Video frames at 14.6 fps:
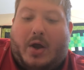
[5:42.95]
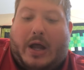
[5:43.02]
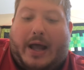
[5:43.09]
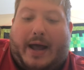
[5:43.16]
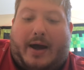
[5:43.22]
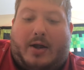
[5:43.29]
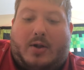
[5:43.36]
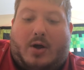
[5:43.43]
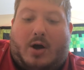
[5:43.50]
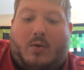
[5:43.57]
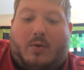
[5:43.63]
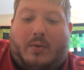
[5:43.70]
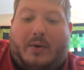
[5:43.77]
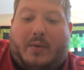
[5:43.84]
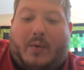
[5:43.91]
How long
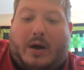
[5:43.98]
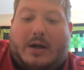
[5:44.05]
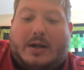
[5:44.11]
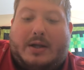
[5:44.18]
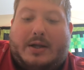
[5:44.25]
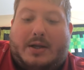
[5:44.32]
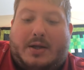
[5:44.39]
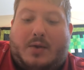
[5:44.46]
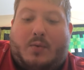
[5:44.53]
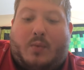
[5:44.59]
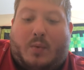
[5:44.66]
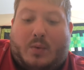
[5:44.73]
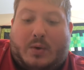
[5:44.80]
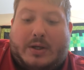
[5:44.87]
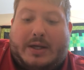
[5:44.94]
will we want
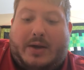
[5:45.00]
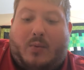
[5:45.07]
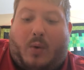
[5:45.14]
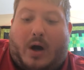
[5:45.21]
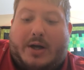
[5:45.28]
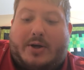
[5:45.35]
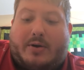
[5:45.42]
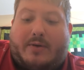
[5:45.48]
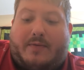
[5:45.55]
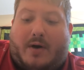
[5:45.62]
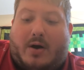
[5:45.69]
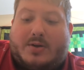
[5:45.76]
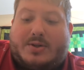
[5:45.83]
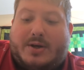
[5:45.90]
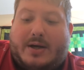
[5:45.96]
will ye wander in
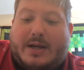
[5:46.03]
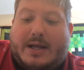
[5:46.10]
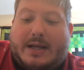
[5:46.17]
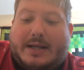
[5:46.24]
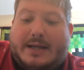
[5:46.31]
falsehood?